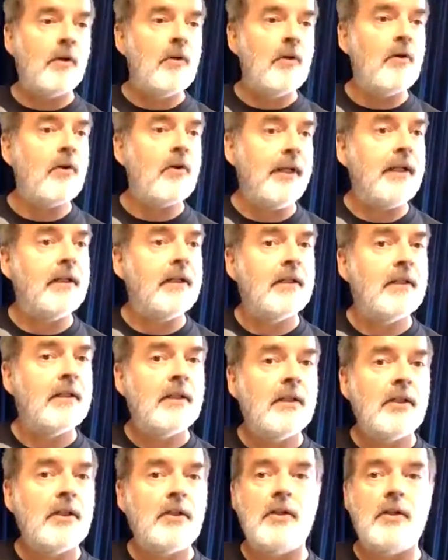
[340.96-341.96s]
and it's hope
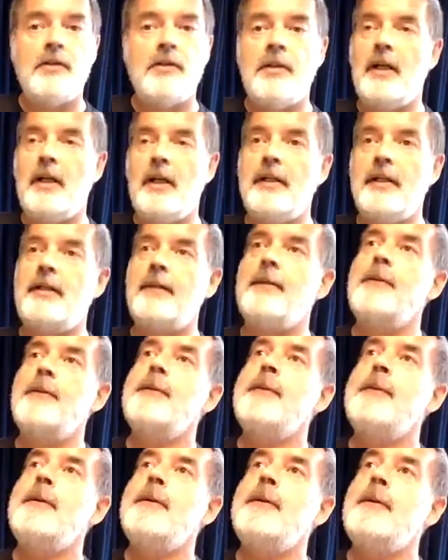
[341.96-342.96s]
of glory,
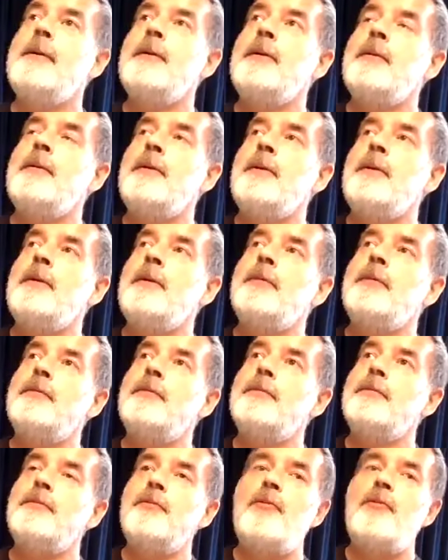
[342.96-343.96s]
like
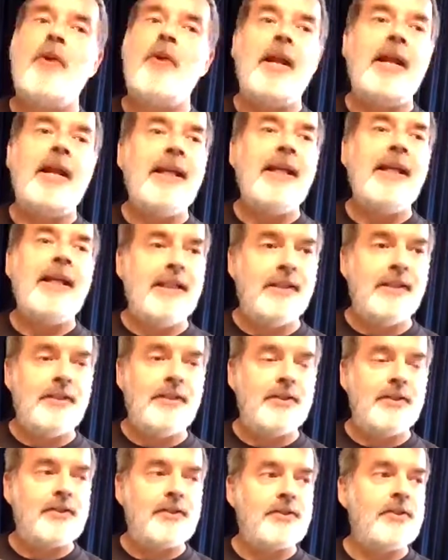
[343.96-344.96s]

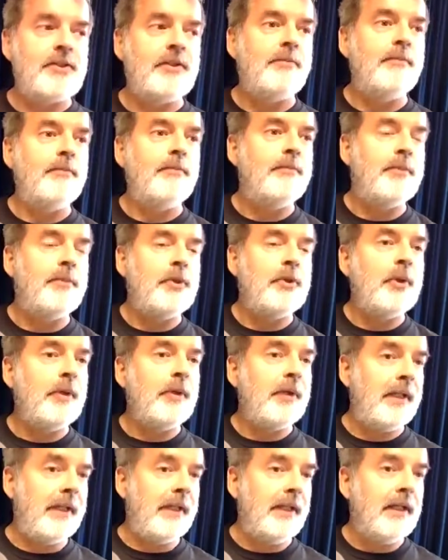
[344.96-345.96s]
radiance,
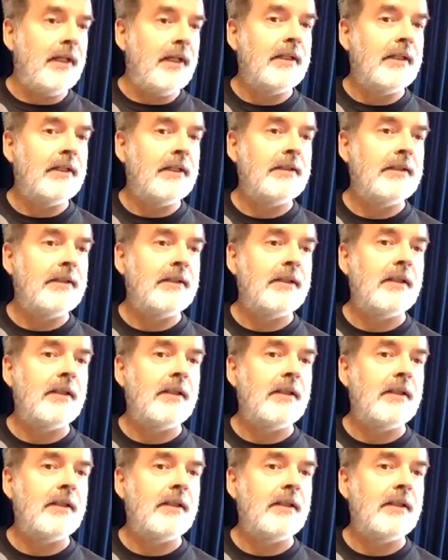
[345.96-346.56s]
beauty,